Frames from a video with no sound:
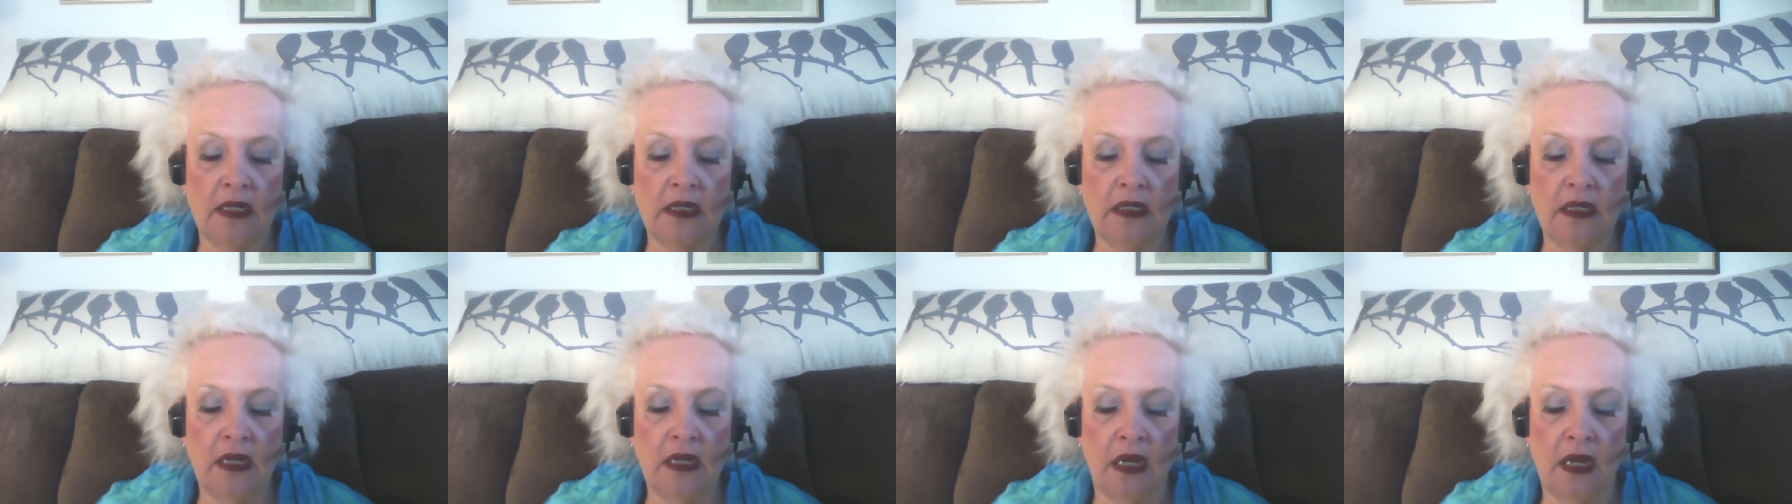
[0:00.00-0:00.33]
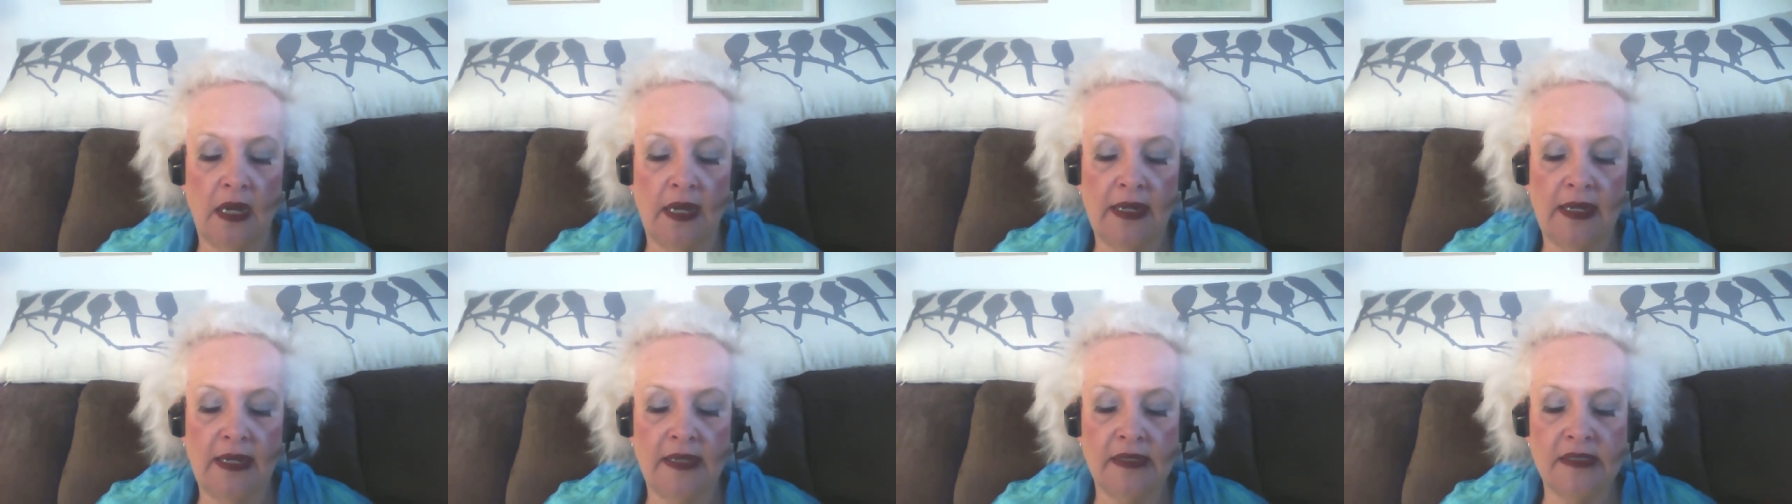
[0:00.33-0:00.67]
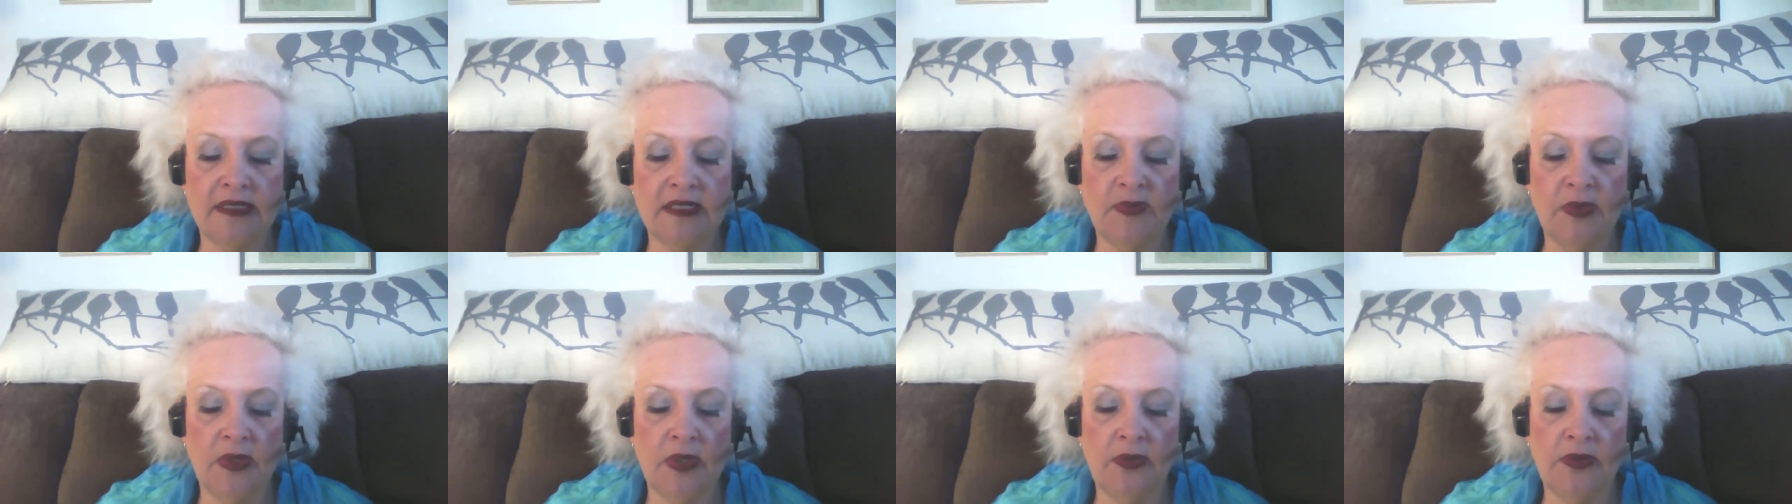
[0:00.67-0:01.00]
God has
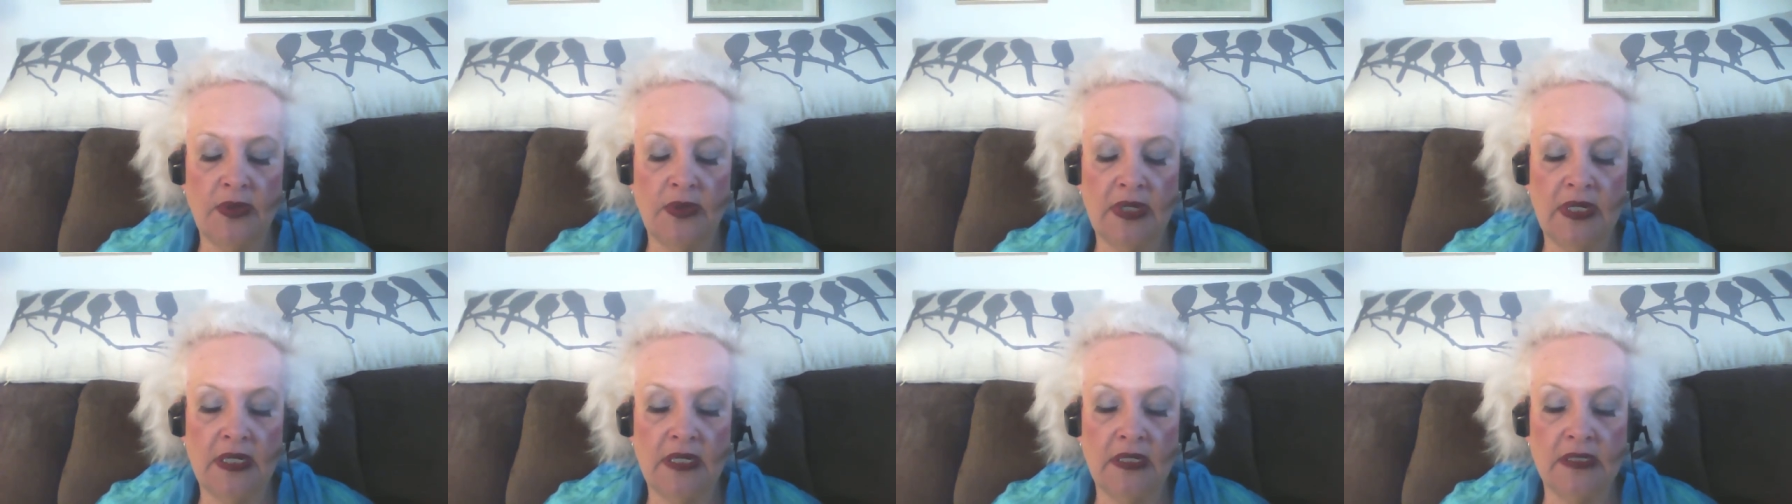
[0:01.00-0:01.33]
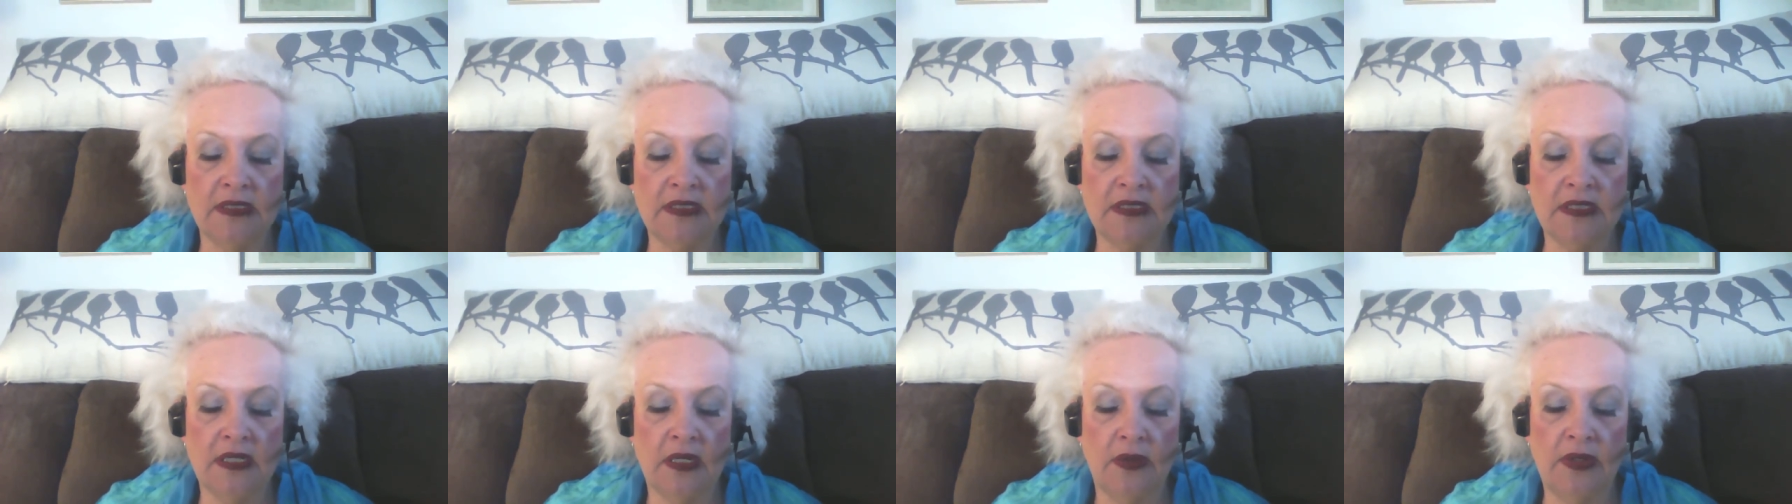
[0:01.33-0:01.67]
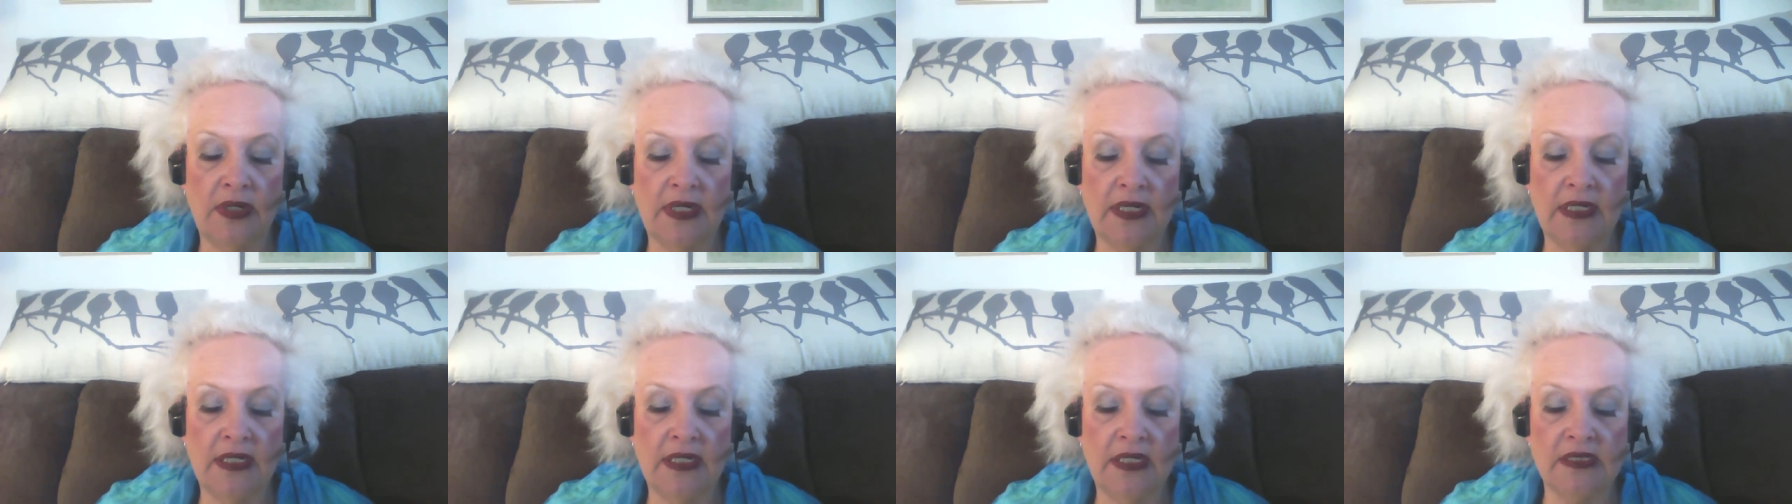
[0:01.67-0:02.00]
spoken in his
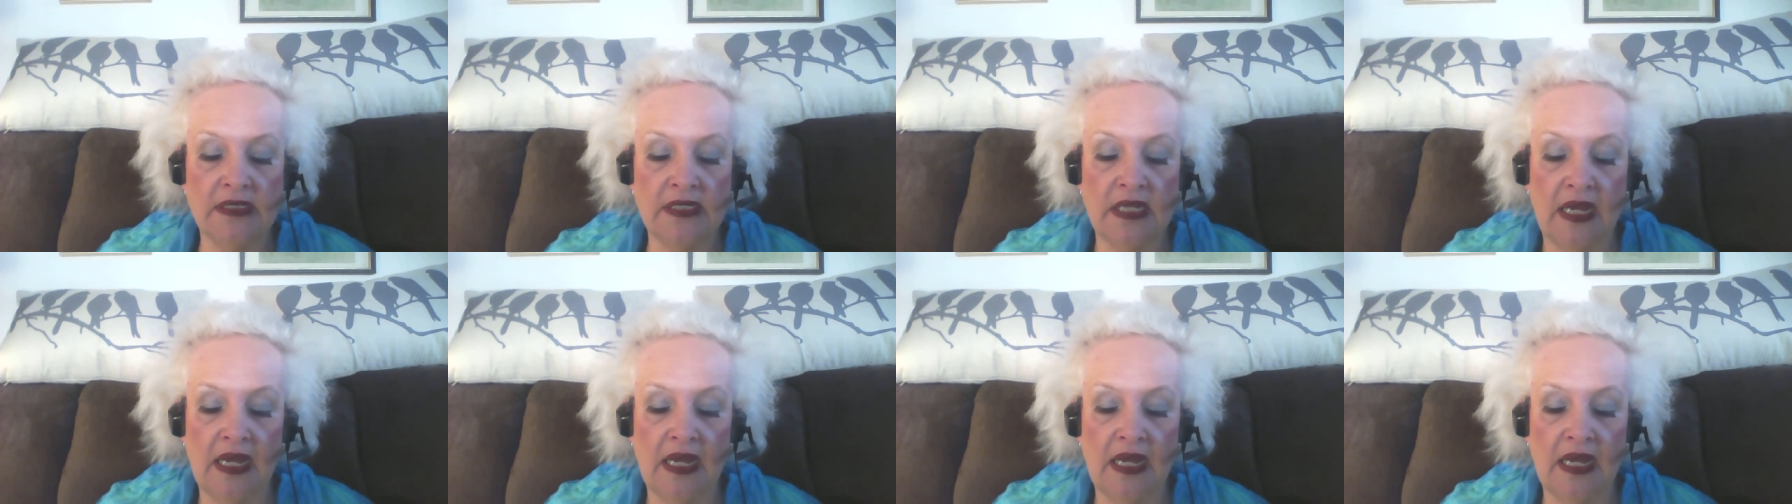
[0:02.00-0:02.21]
holiness.